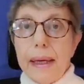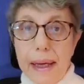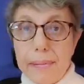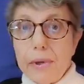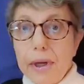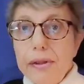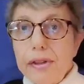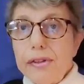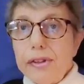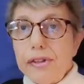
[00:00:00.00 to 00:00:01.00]
I'm going
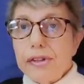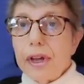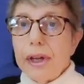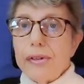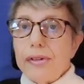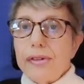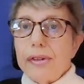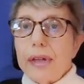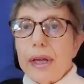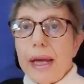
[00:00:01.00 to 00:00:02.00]
to
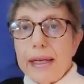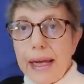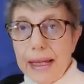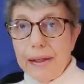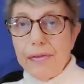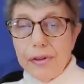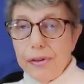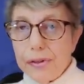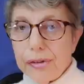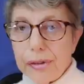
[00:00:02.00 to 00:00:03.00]
discuss an
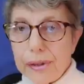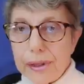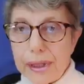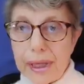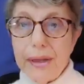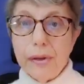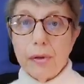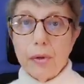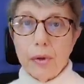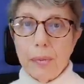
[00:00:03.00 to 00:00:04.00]
elephant in the
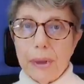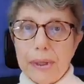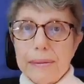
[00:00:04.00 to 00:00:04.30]
room,